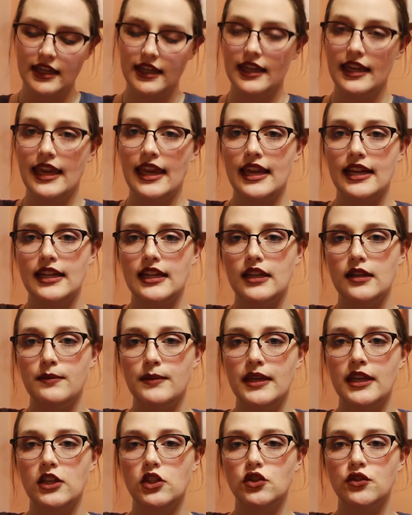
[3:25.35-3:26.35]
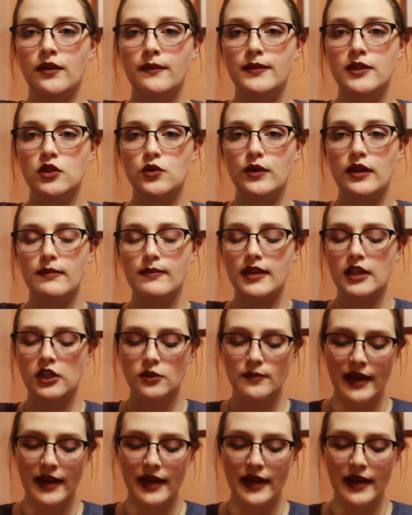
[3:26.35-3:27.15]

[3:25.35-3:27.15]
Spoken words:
Candied Peach from the Sweet Peach